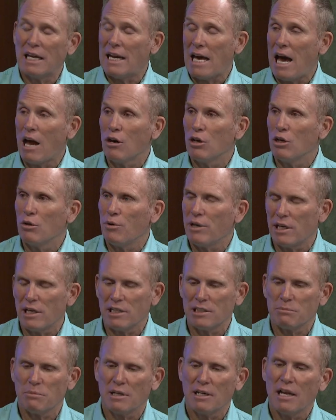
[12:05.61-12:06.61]
and I don't know who he
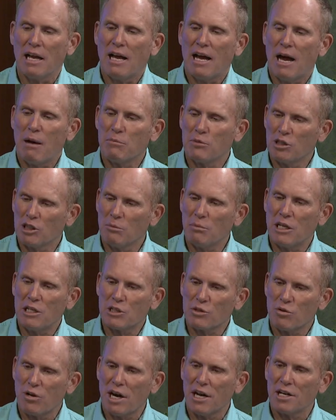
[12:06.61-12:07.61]
is, but I'm assuming
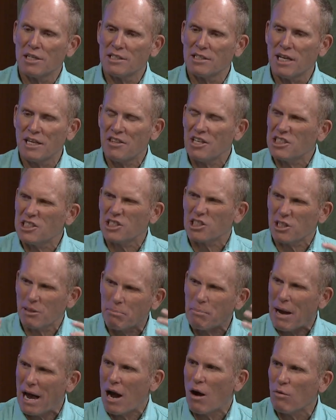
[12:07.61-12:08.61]
he's trying to say this is the
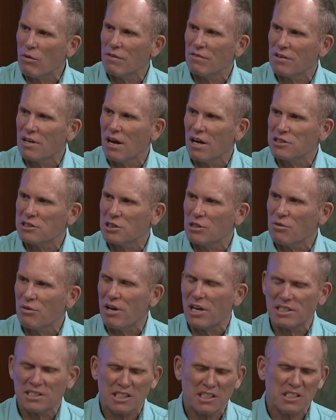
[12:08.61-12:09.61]
power of God's yeah.
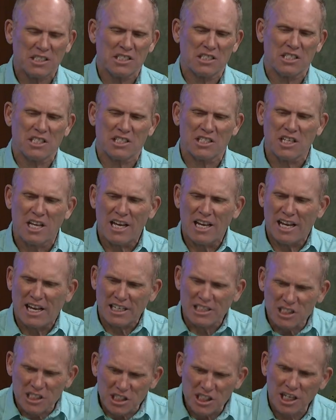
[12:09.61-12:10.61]
grace. This yeah. is the yeah.
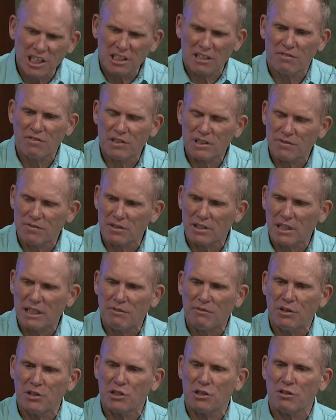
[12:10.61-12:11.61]
extent of his
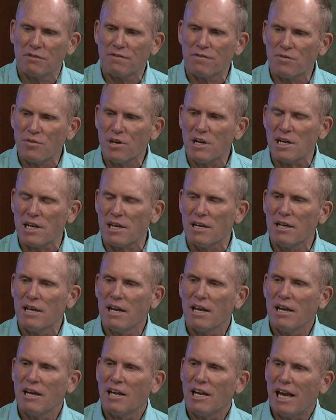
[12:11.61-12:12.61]
forgiveness. Yeah. You're free,
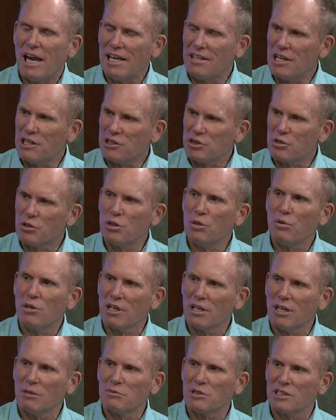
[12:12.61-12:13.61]
and that's true when
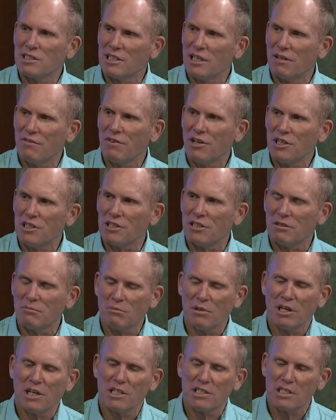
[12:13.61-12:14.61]
it comes to salvation, yeah.
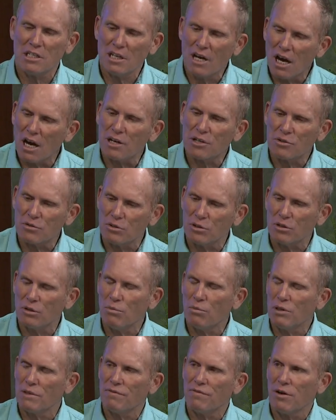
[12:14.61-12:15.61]
but it's not true
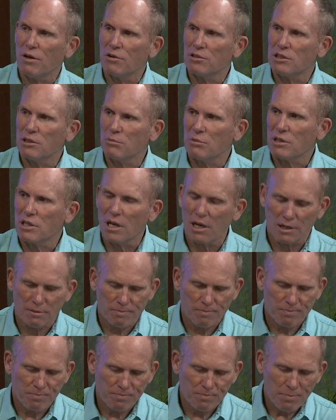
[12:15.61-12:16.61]
with fellowship yeah. with God.
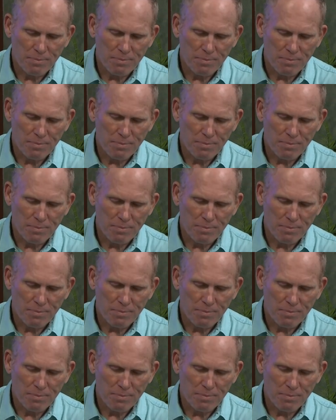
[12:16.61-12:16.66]
Yeah.